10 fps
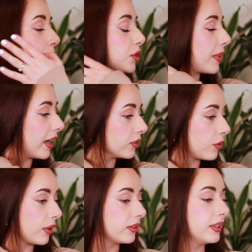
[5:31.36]
brushed my hair
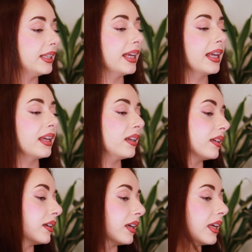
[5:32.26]
throughout the day
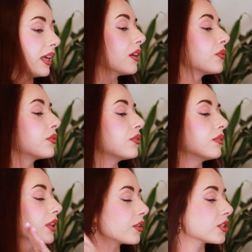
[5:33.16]
if
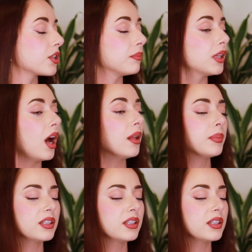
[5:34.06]
there's some knot,